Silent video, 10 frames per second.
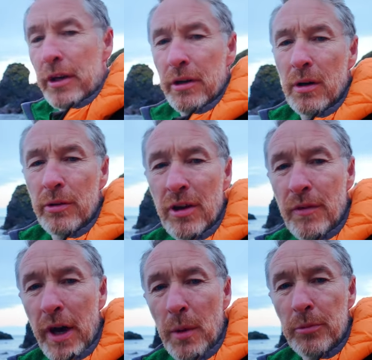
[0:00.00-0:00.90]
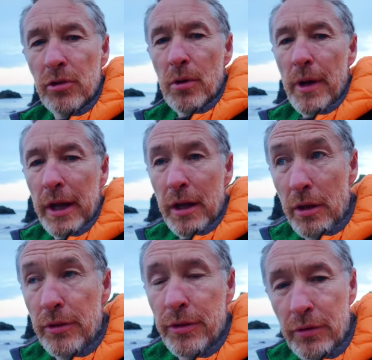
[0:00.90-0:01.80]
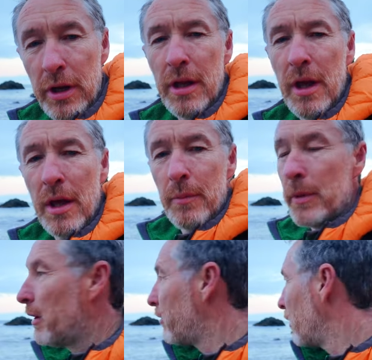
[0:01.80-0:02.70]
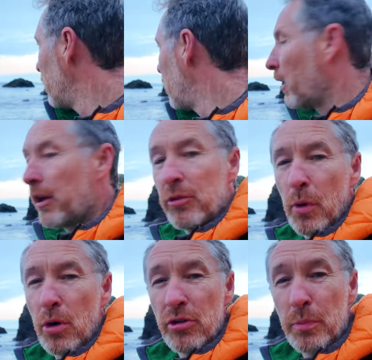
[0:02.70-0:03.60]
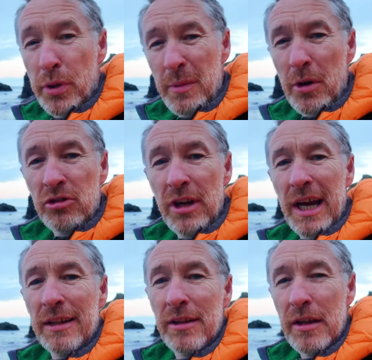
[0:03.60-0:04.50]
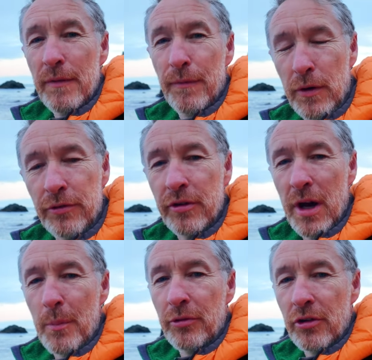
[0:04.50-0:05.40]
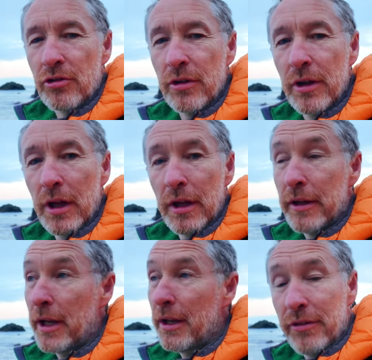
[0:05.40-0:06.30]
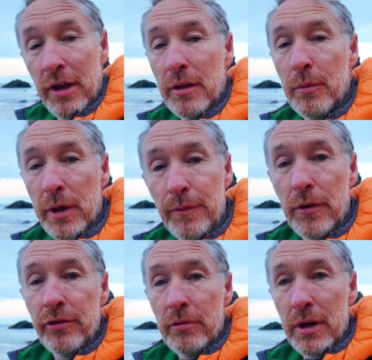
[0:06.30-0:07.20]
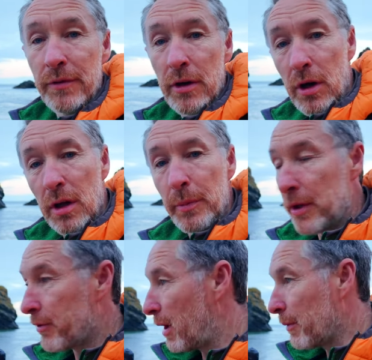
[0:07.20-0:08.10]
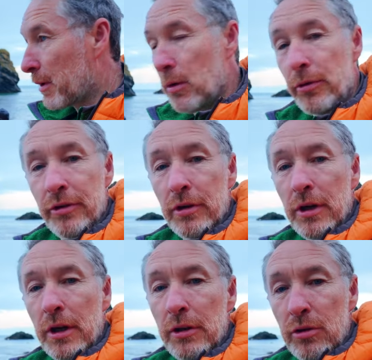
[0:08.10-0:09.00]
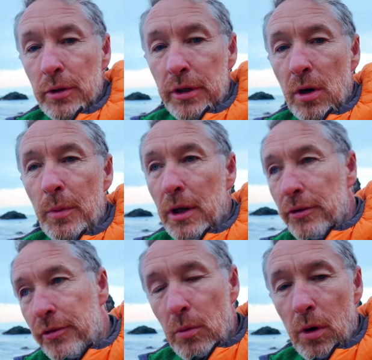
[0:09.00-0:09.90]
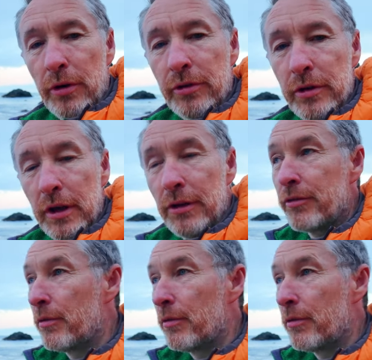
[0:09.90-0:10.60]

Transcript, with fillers: here now is I've gone up to a three minute long exposure, pretty much at the first composition that I'd taken when I first arrived here, albeit I'm closer to it now because the water is